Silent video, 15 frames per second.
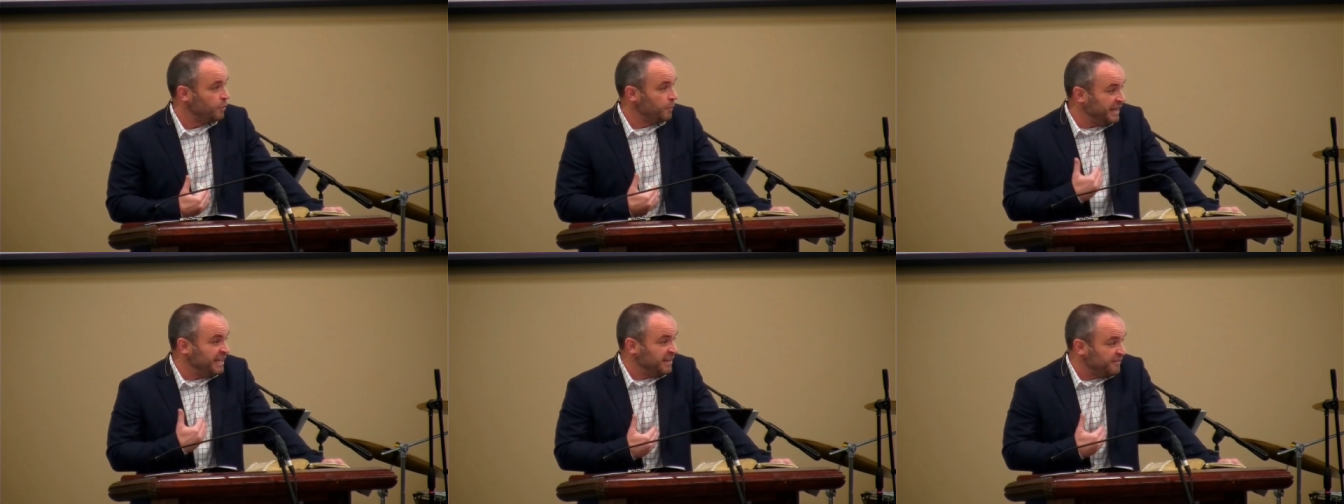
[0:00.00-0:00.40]

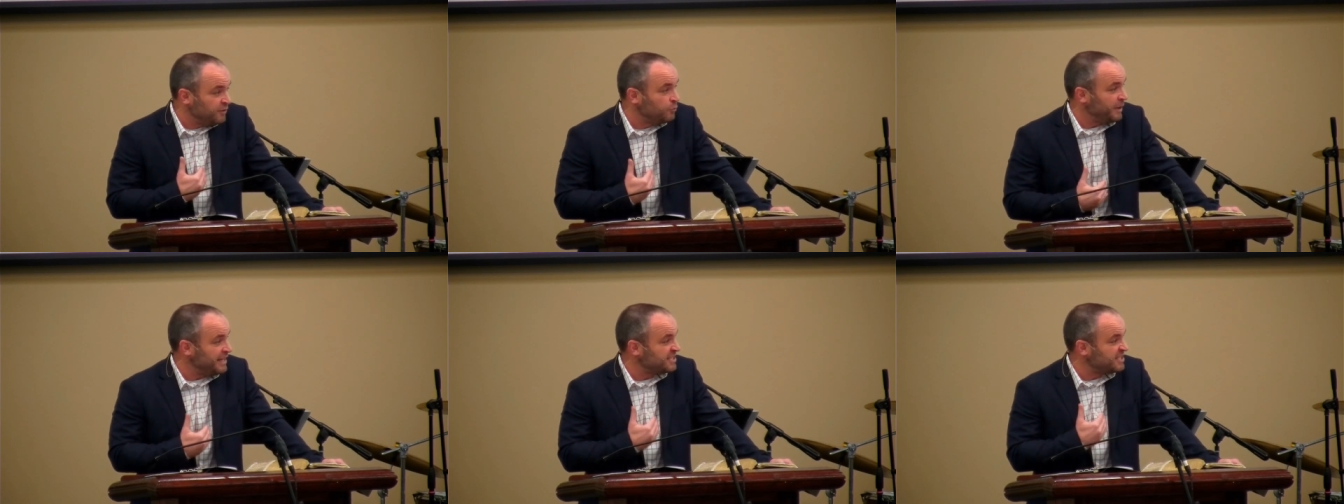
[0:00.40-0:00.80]
We
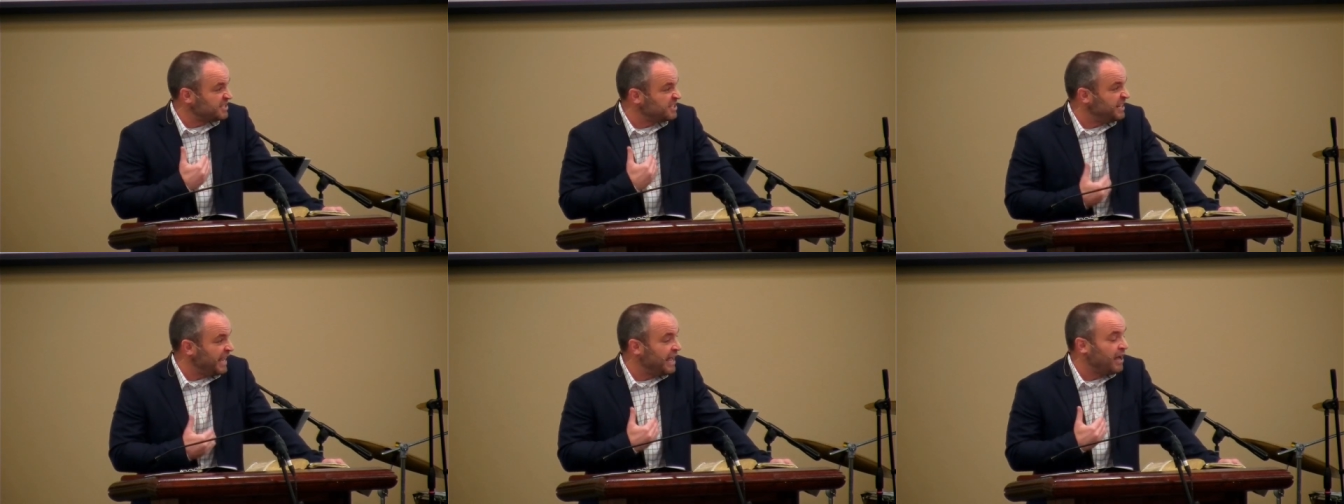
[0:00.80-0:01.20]
even
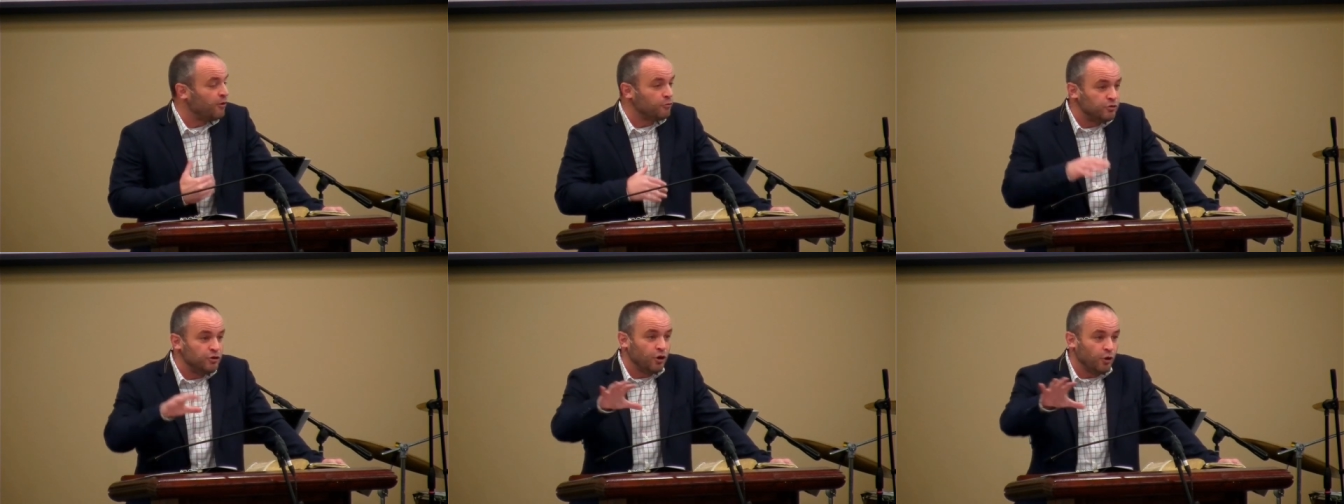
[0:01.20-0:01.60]
rest
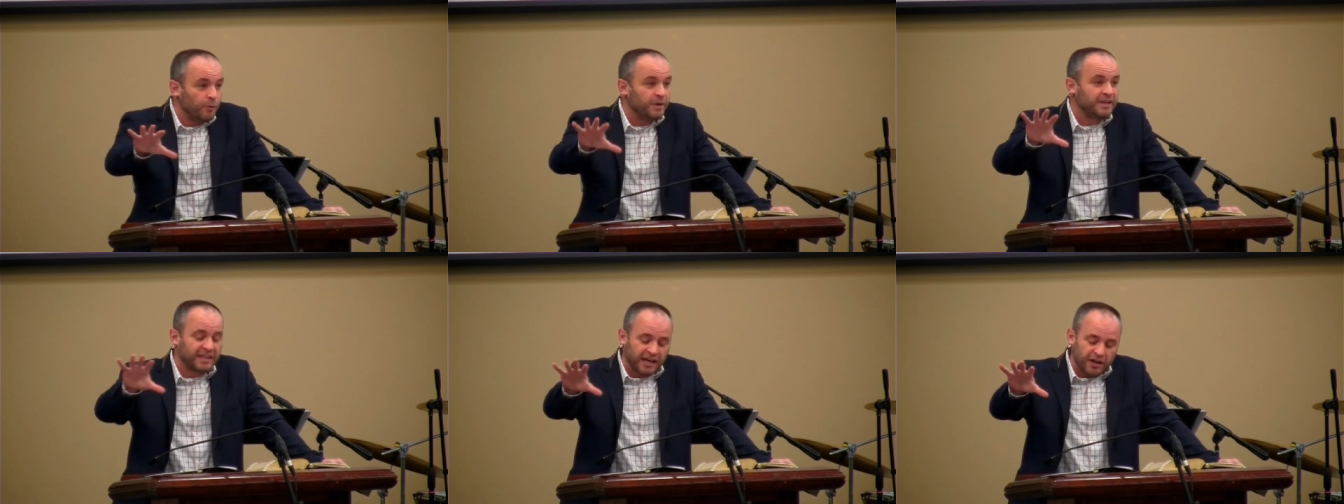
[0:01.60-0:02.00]
now
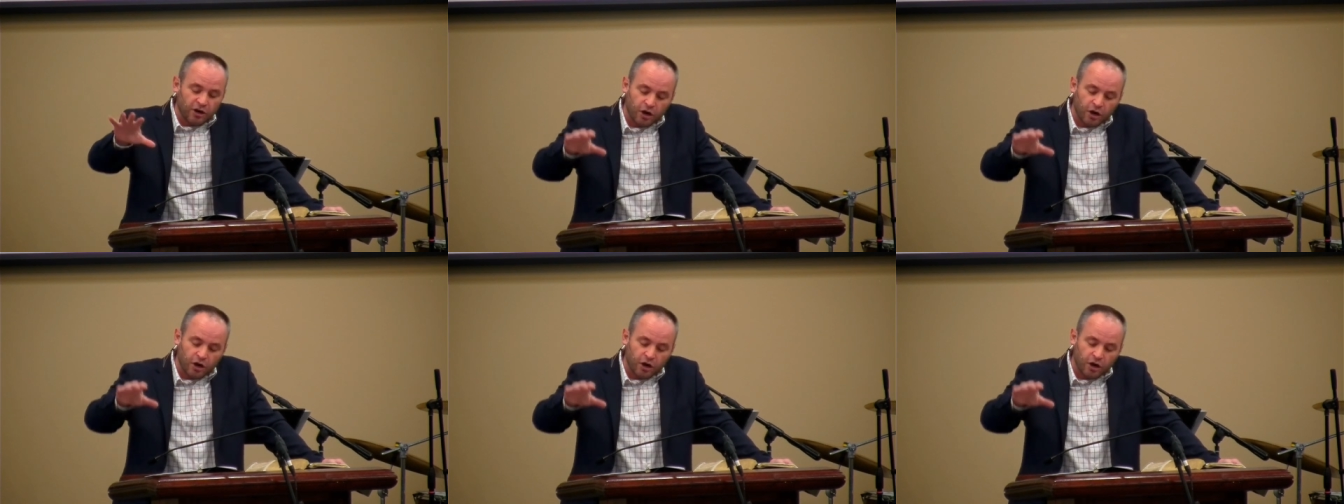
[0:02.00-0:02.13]
knowing that